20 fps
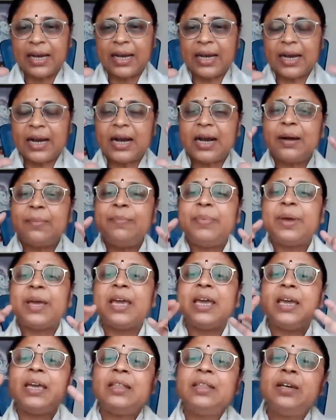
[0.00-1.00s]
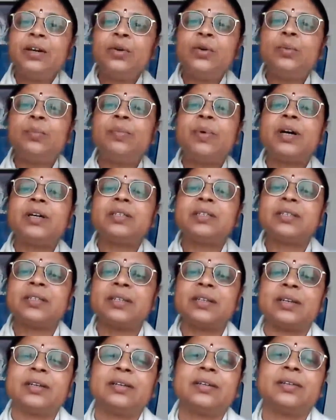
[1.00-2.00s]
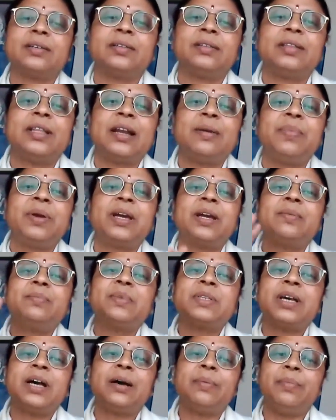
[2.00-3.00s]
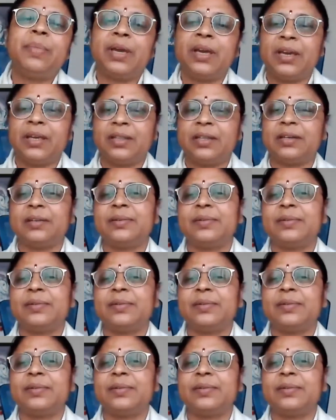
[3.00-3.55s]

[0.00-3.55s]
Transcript: Abheda Upasana, that becomes Abheda.